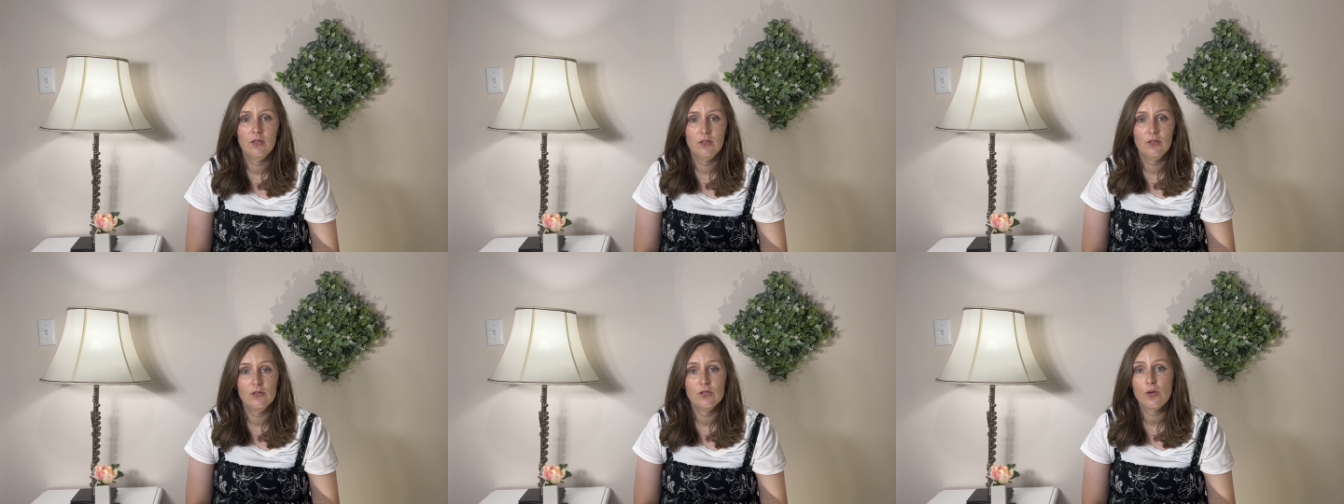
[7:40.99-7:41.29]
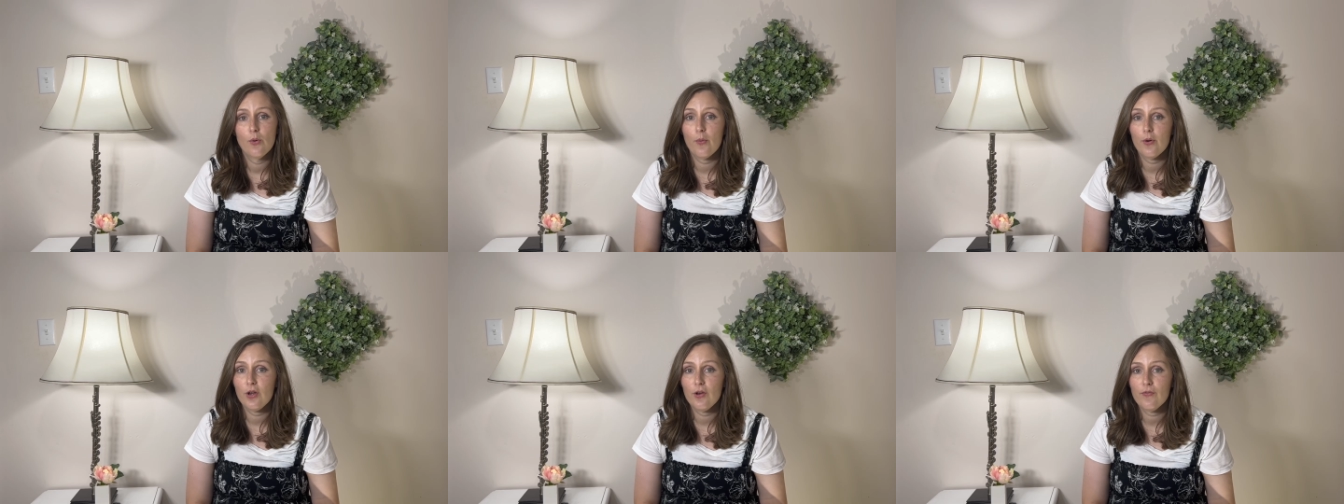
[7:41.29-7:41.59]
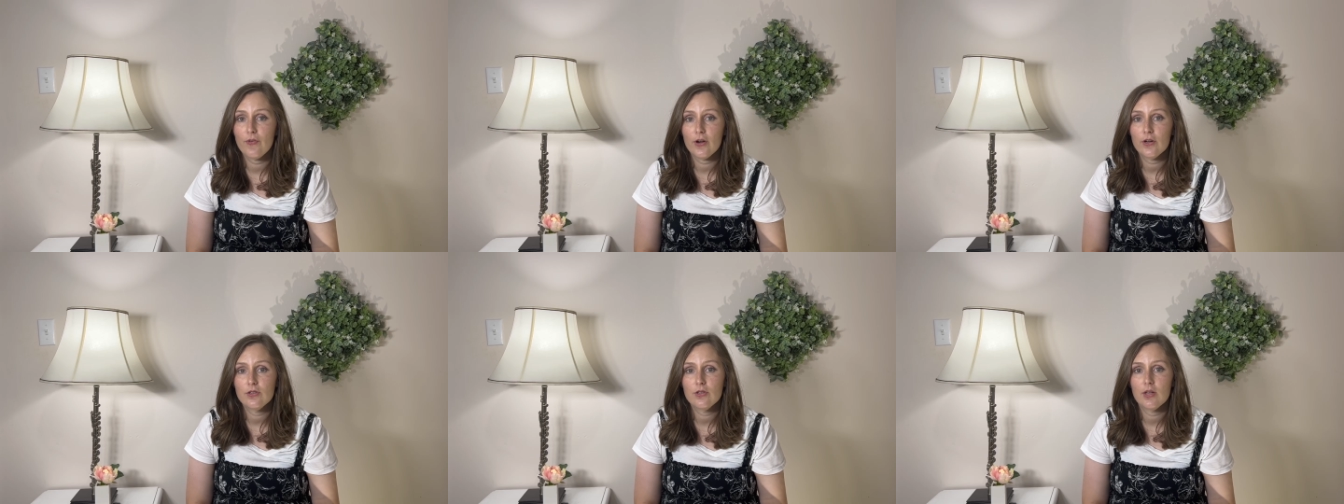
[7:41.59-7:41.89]
So when you
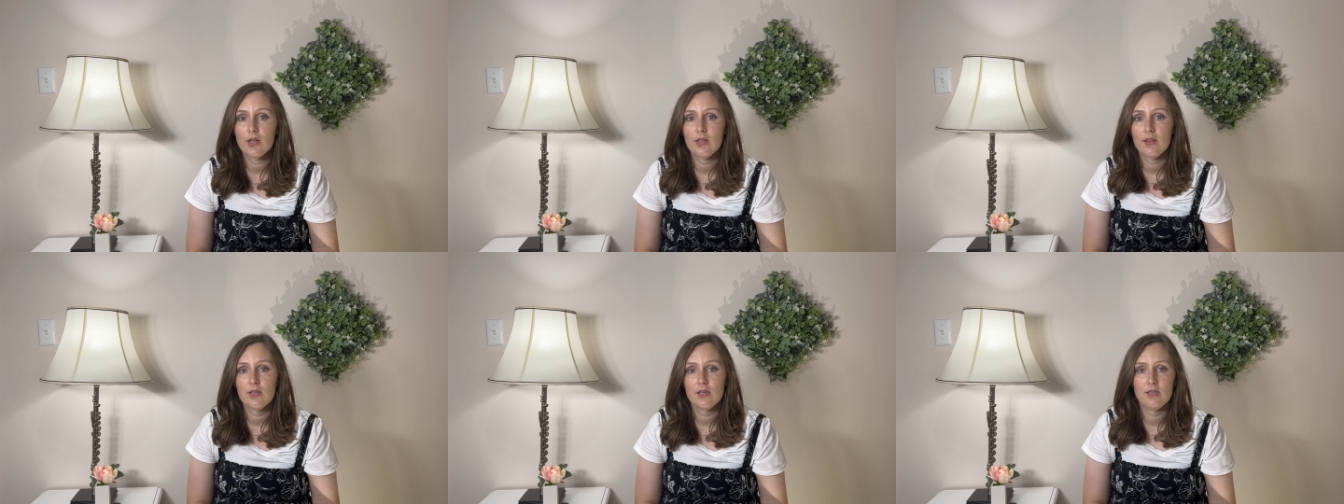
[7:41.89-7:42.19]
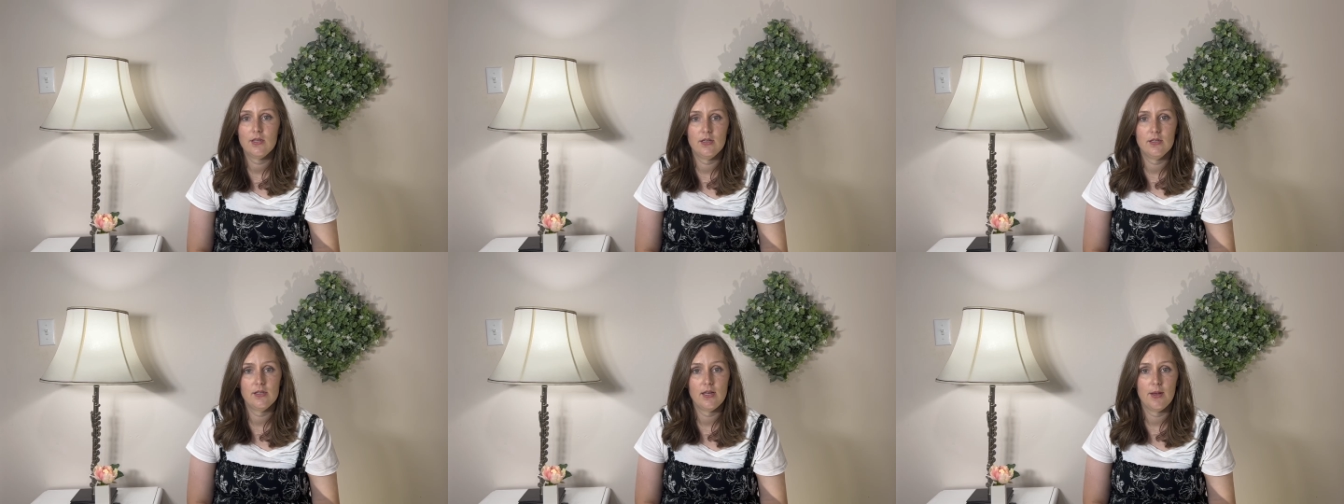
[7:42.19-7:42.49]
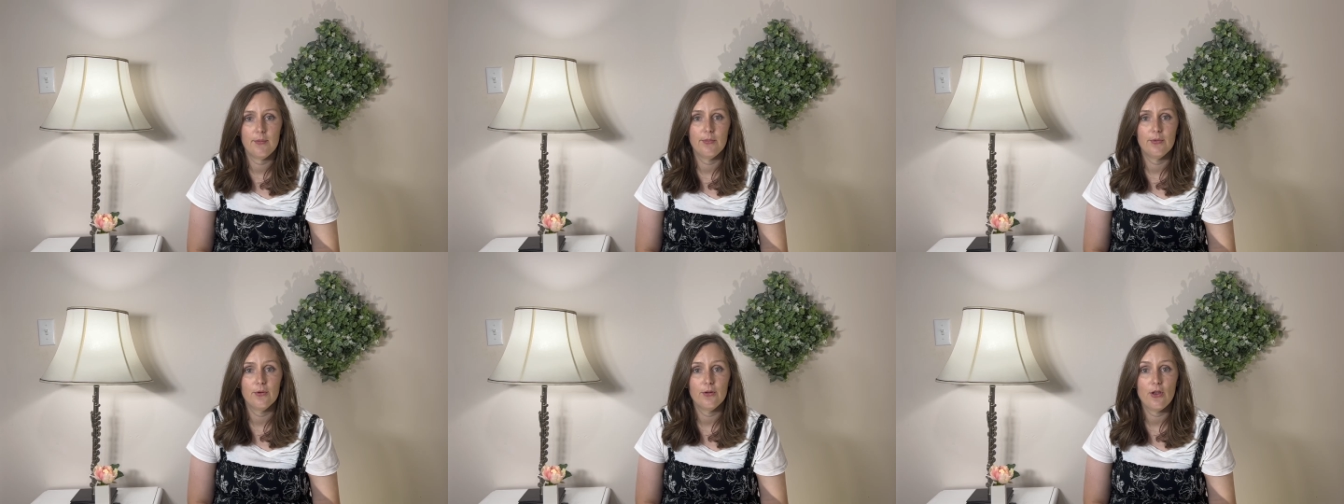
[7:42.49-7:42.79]
first look at this
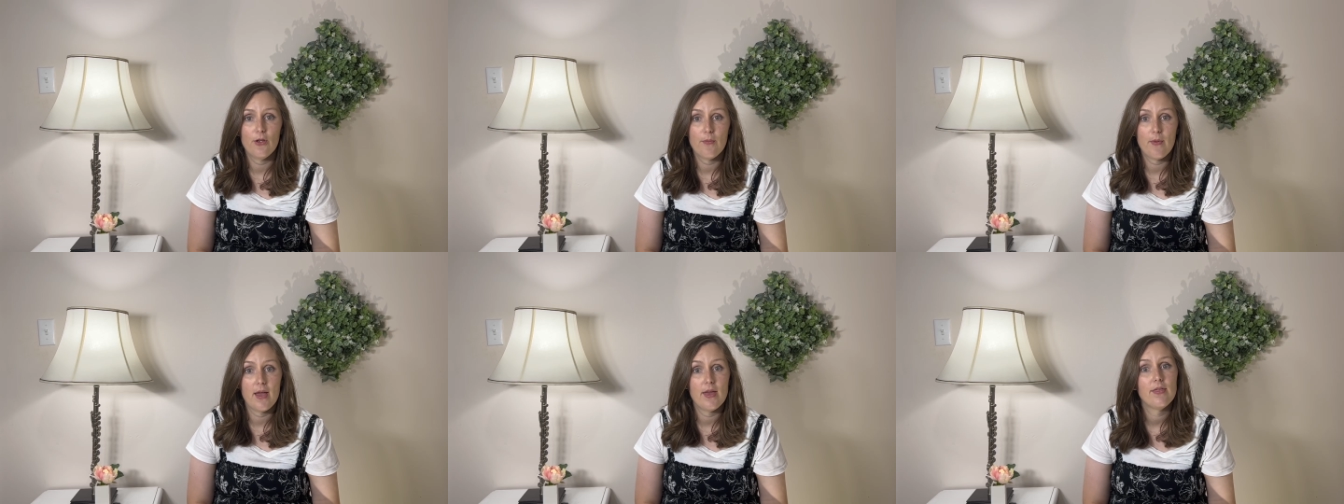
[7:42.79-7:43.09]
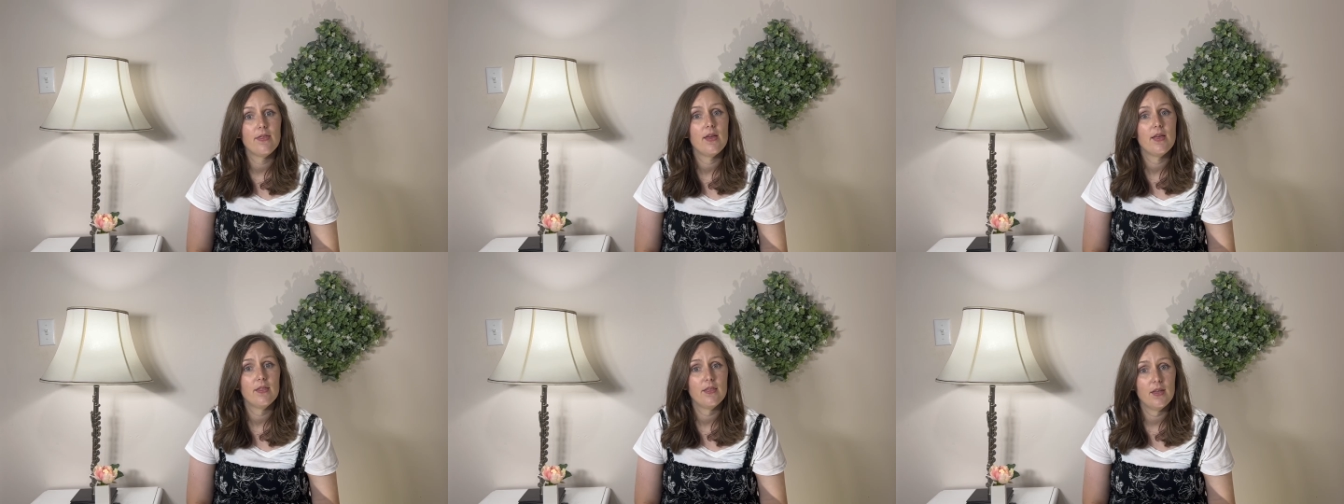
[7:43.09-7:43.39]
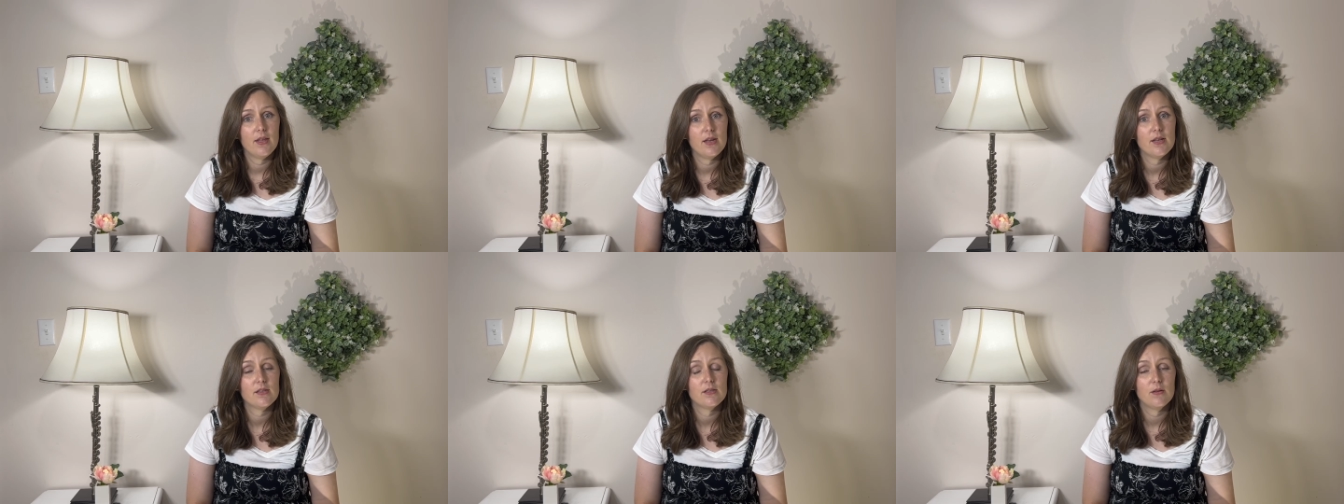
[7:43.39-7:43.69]
example, you may think
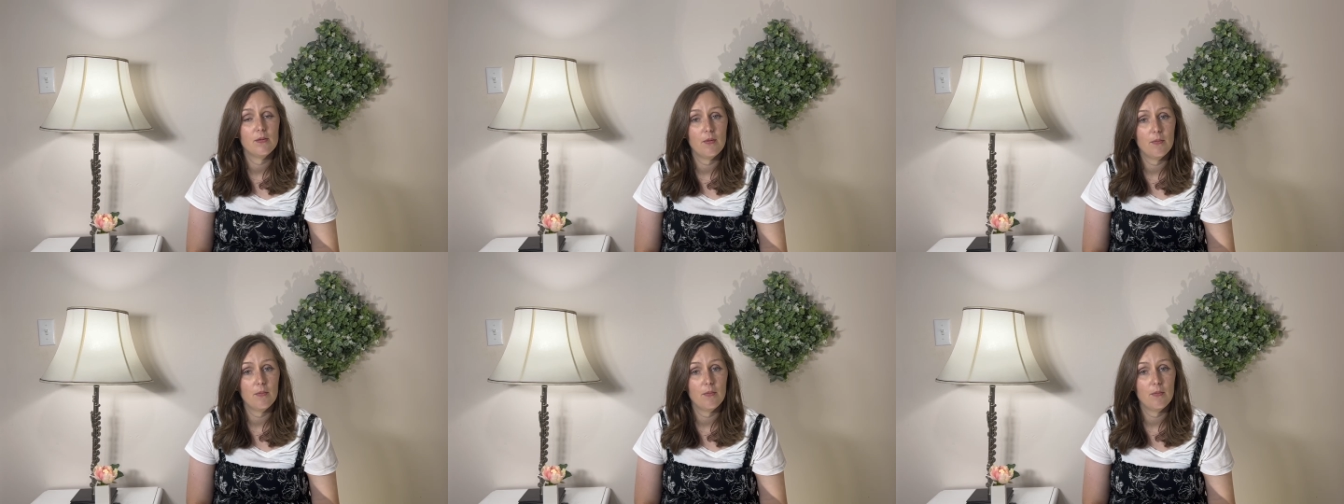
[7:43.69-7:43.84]
that it's